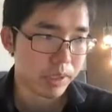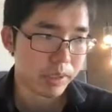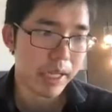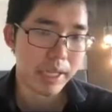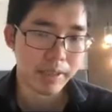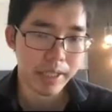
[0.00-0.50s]

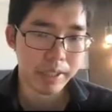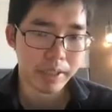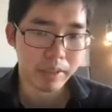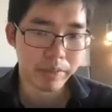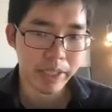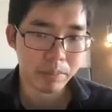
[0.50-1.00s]
like
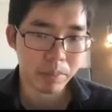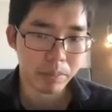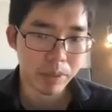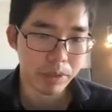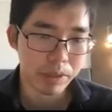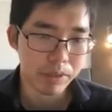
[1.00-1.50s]
latent variable
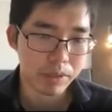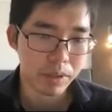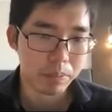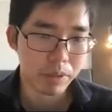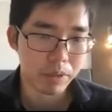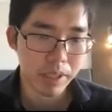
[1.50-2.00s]
models
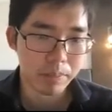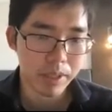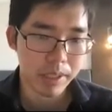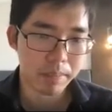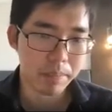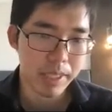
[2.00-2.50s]
or block
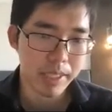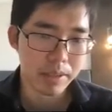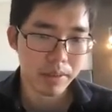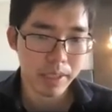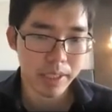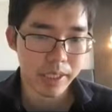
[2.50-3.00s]

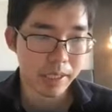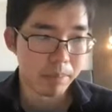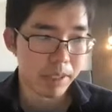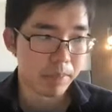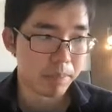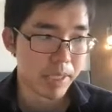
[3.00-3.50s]
MDPs or linear
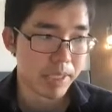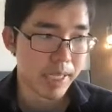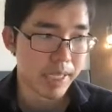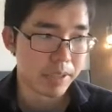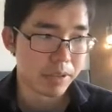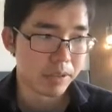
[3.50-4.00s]
MDPs
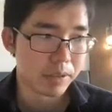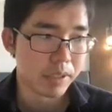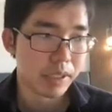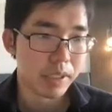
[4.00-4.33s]
either.